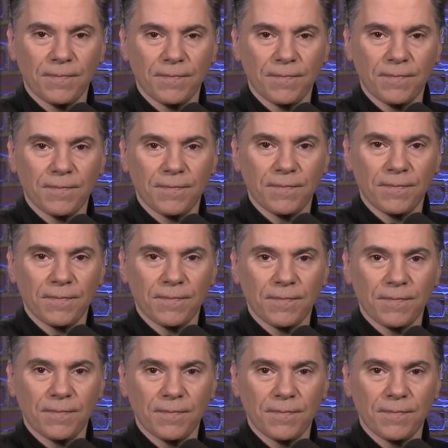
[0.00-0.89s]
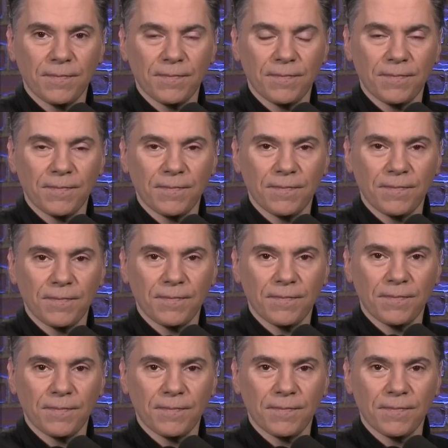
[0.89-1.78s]

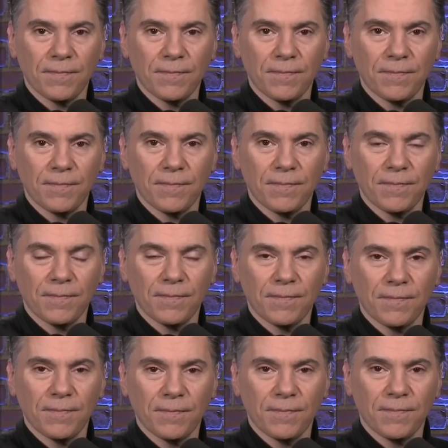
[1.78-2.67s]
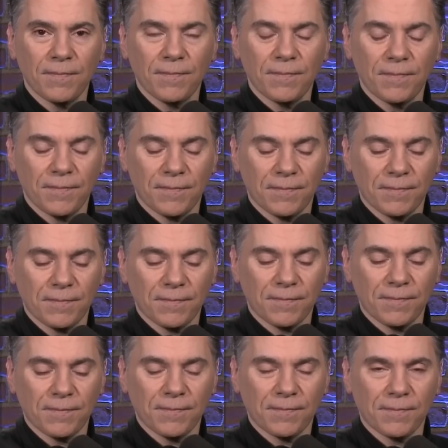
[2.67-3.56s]

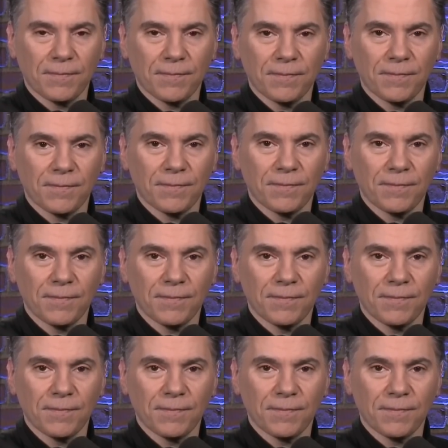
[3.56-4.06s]
The person shown says nothing.